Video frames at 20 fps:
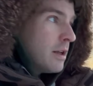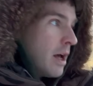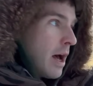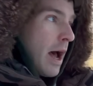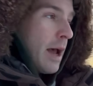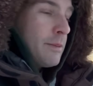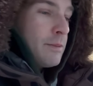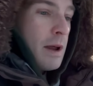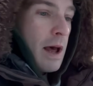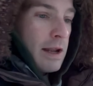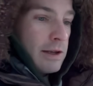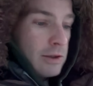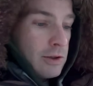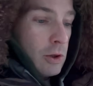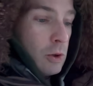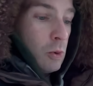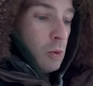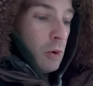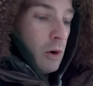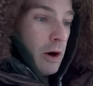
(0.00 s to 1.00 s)
I'm not
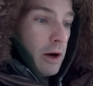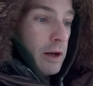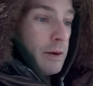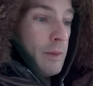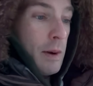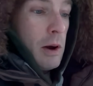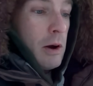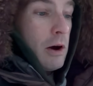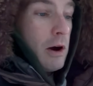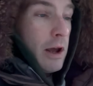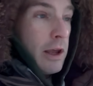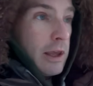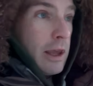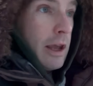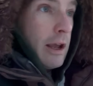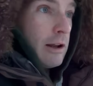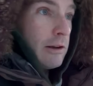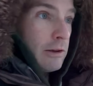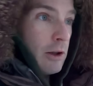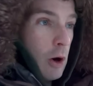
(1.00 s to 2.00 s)
too worried about
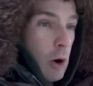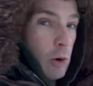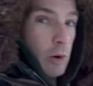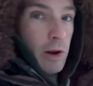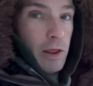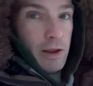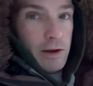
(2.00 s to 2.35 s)
hiking alone in